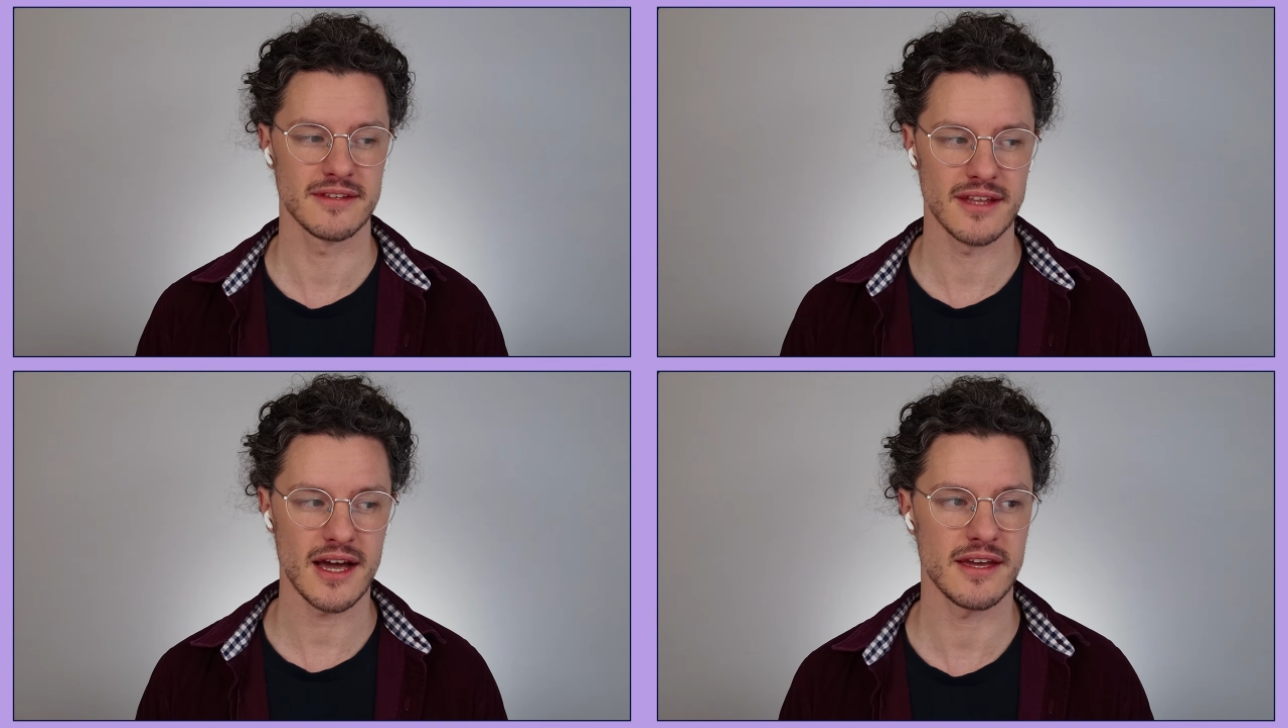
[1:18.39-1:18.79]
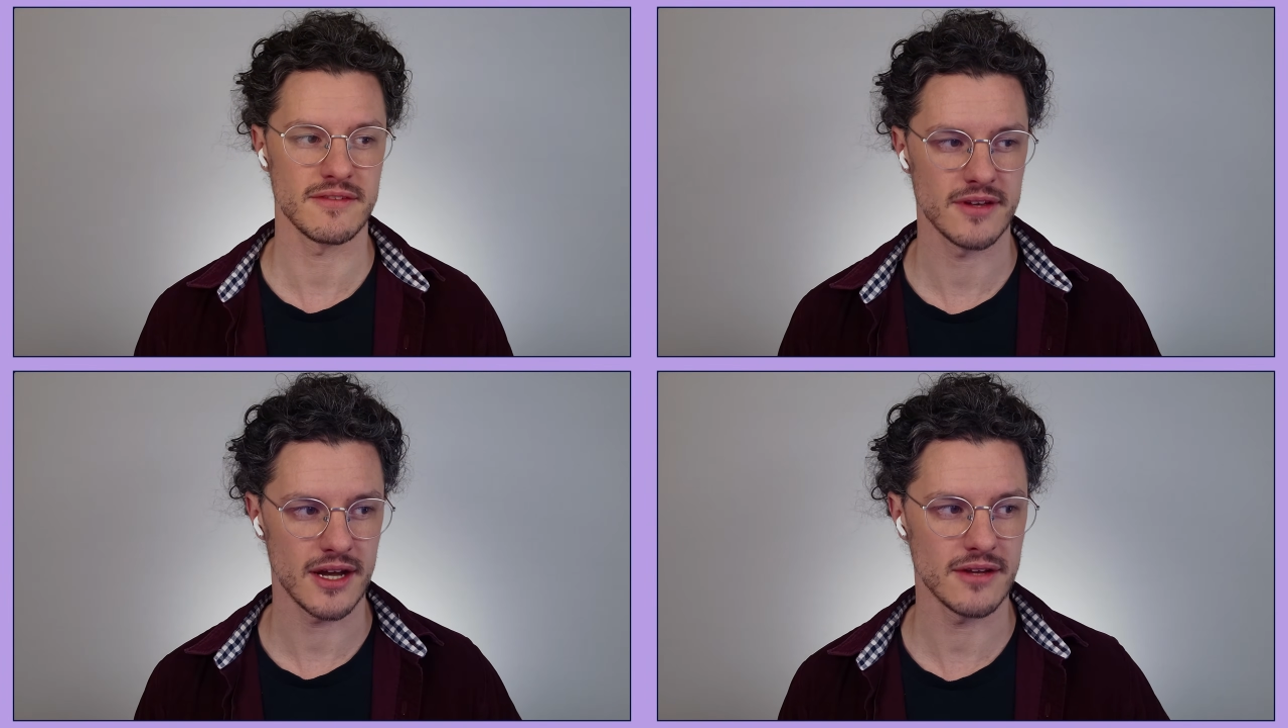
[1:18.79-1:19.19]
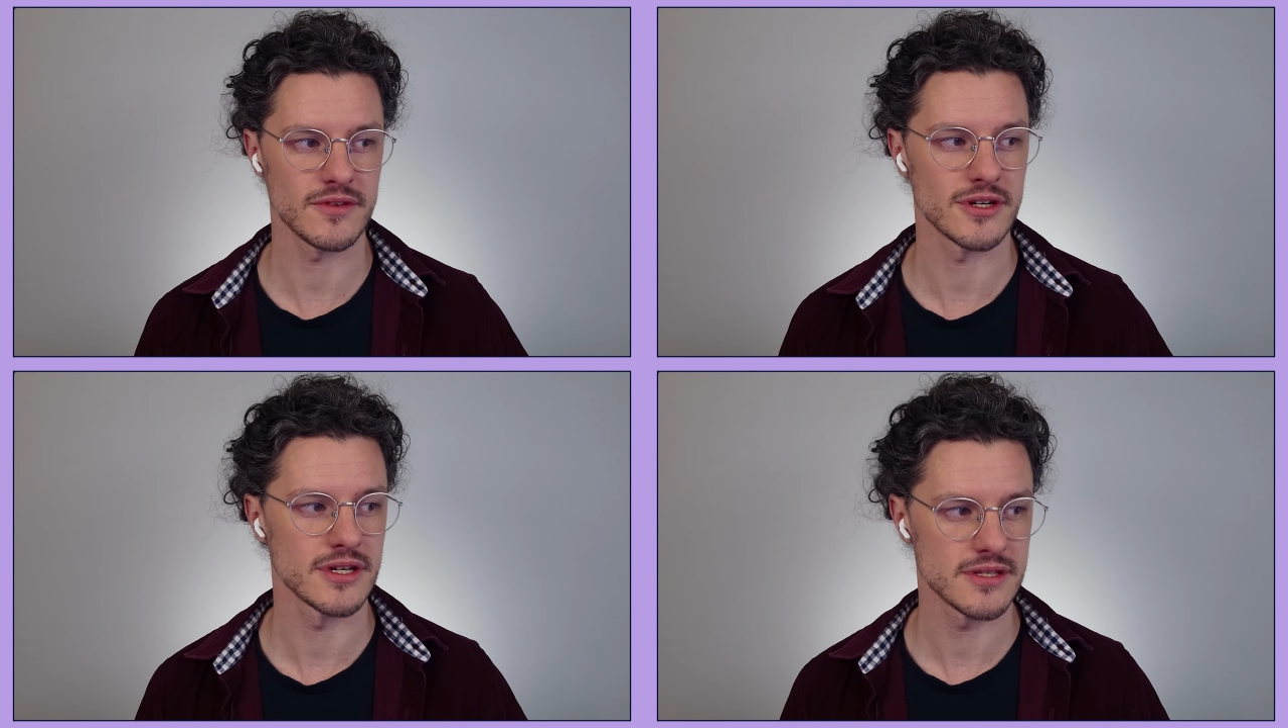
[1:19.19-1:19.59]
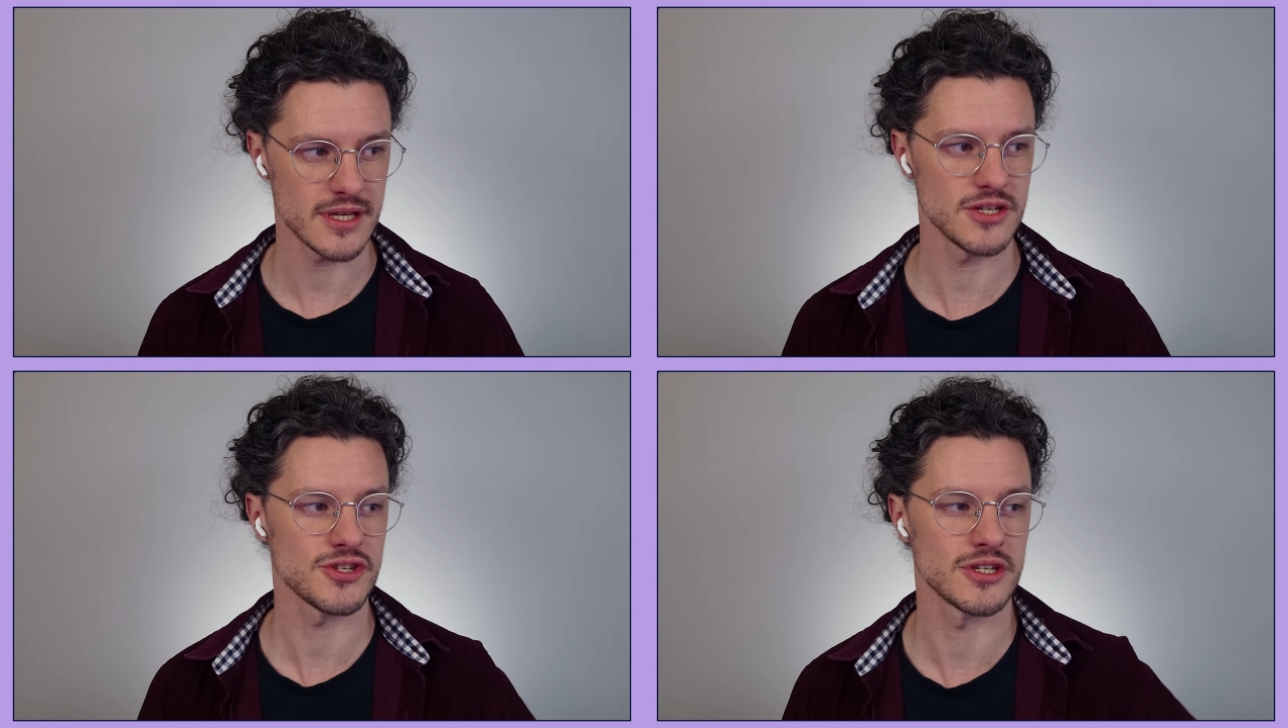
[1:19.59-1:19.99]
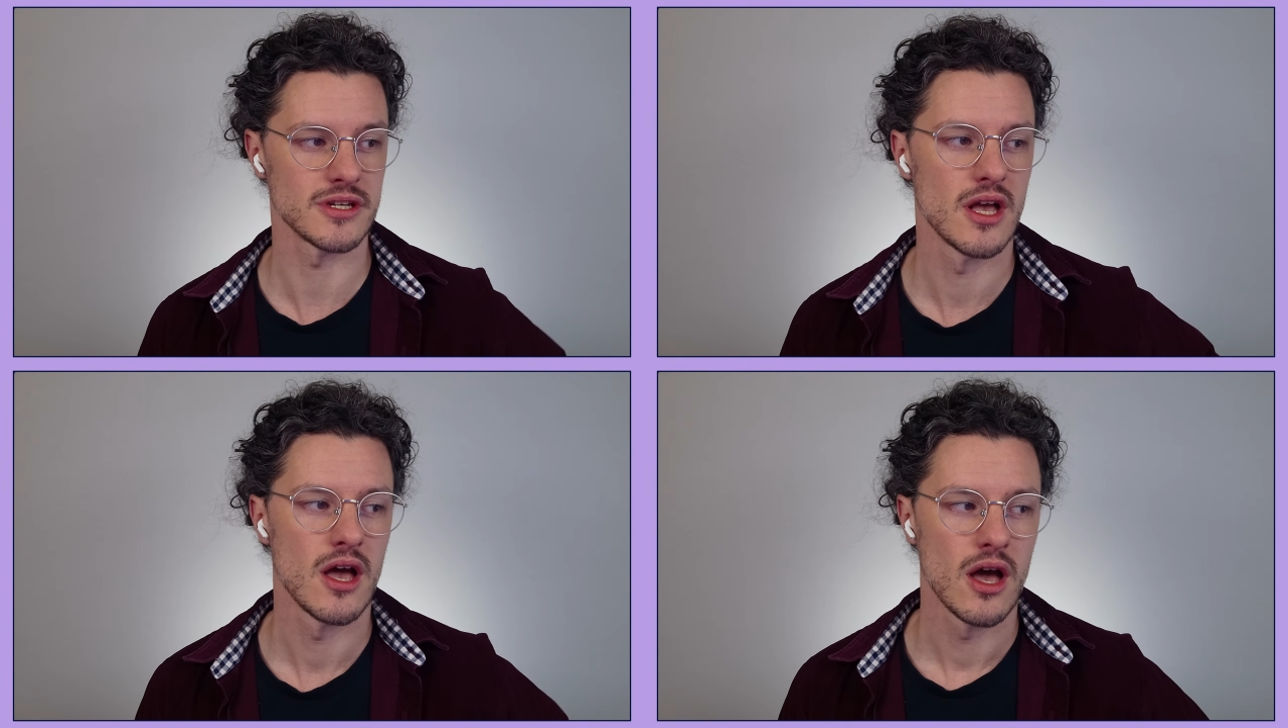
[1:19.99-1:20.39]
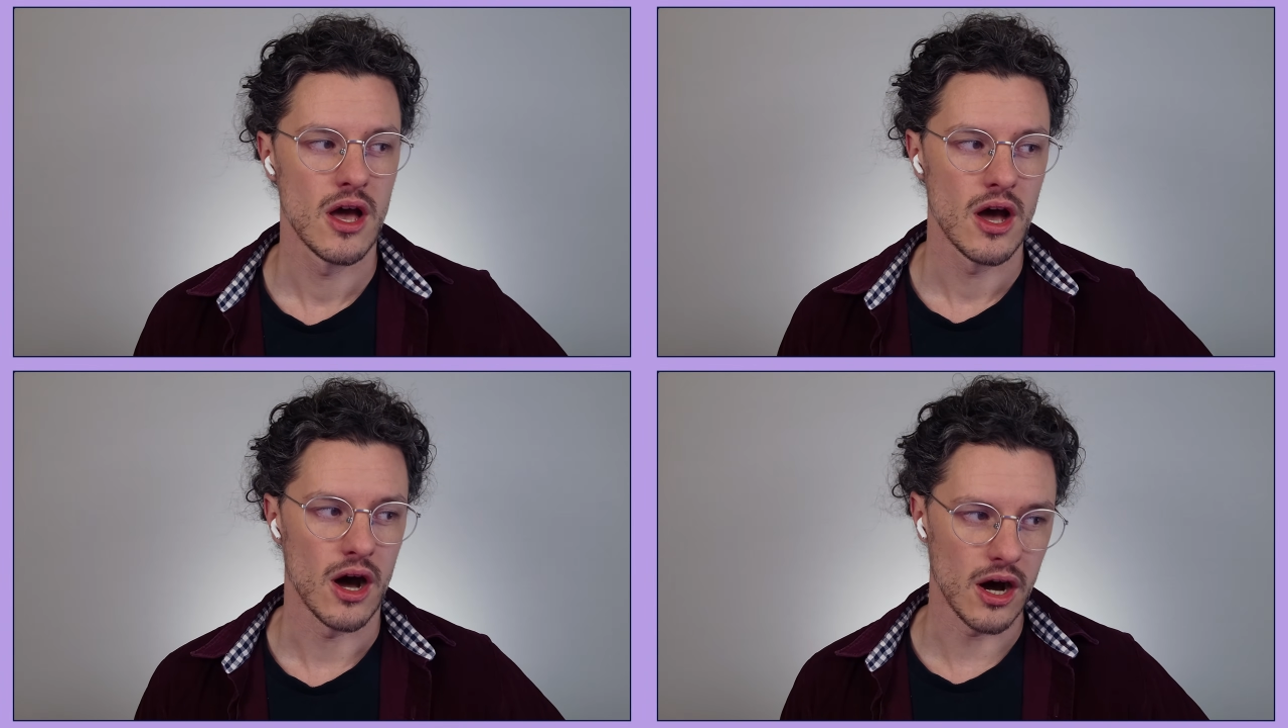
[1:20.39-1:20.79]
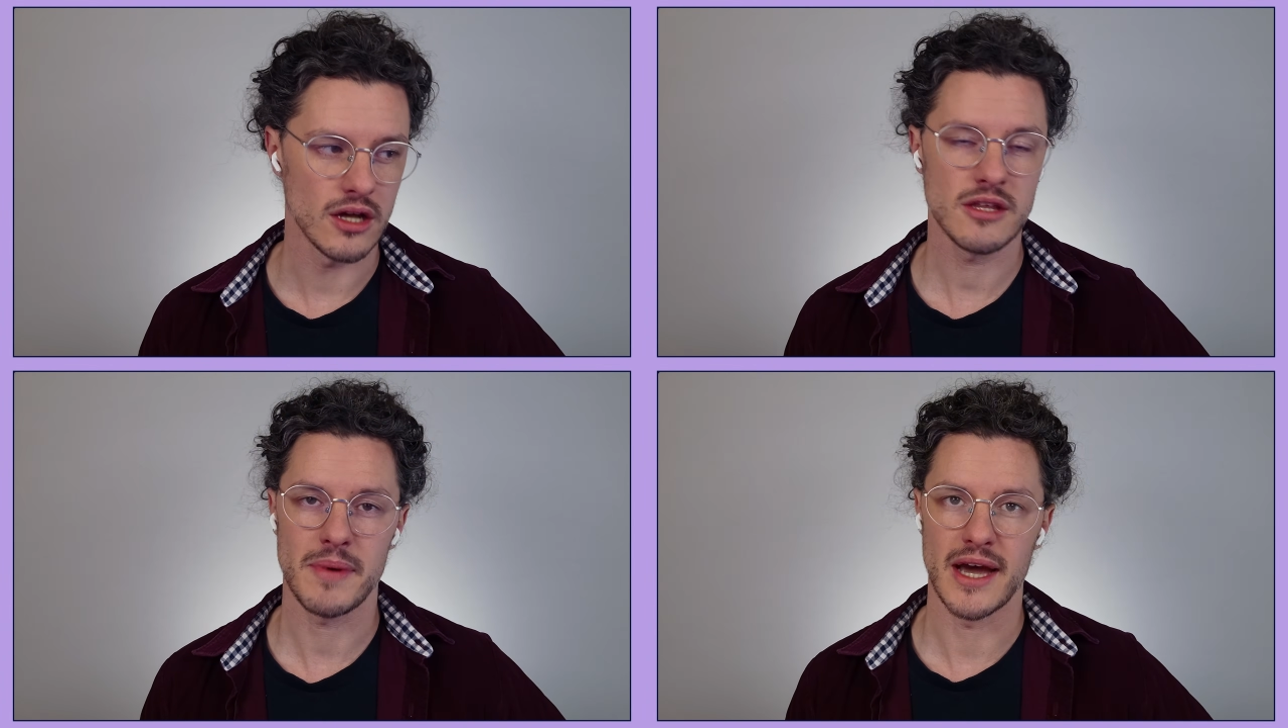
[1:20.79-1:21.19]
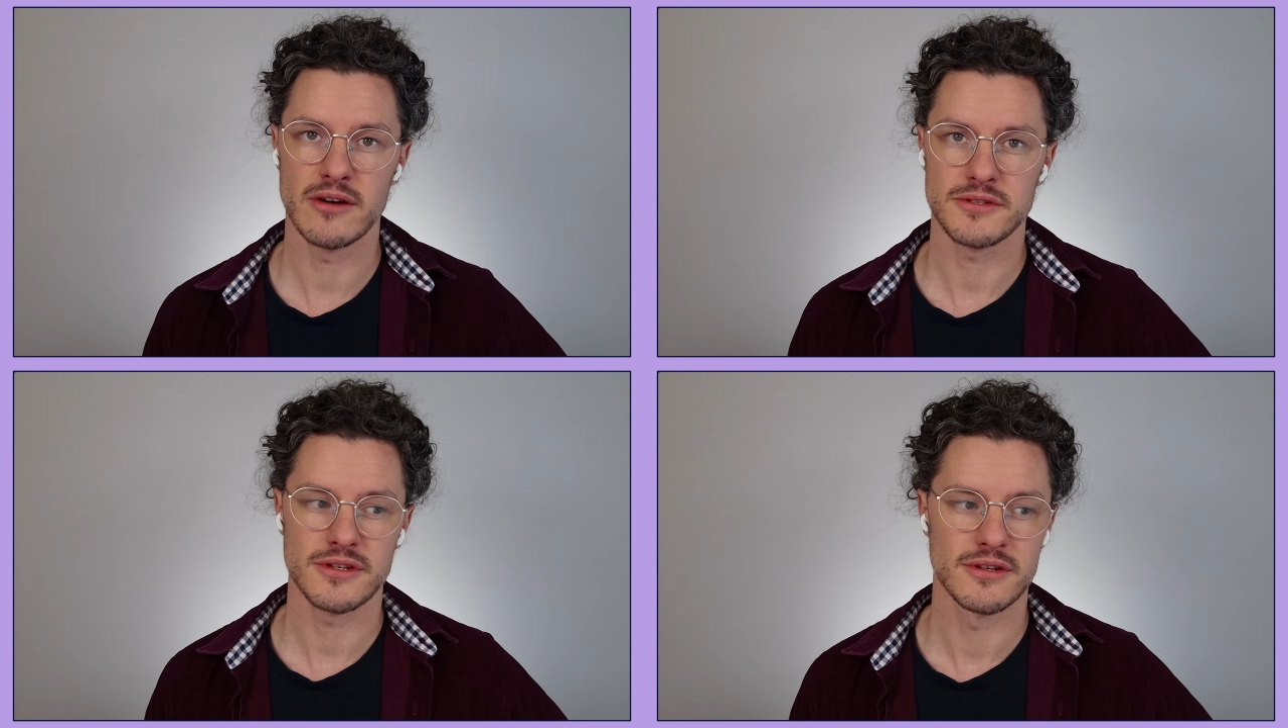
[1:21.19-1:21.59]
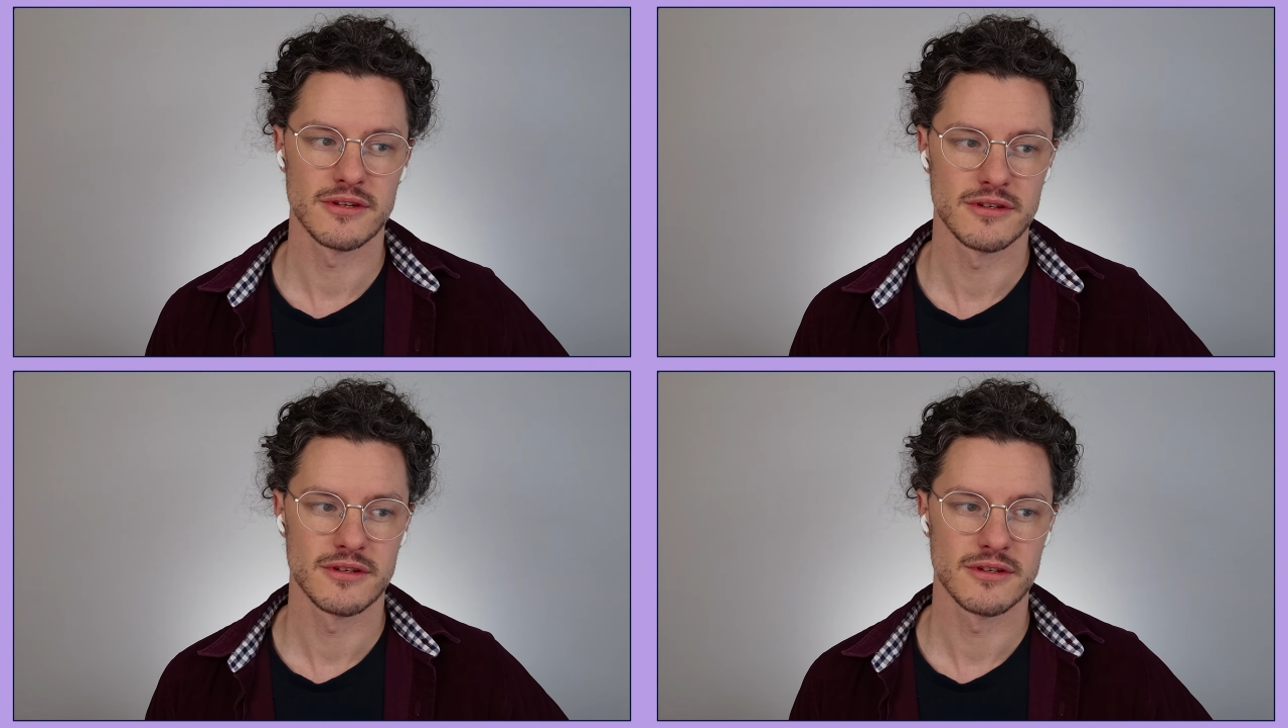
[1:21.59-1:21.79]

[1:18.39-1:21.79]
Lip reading: live conversation all about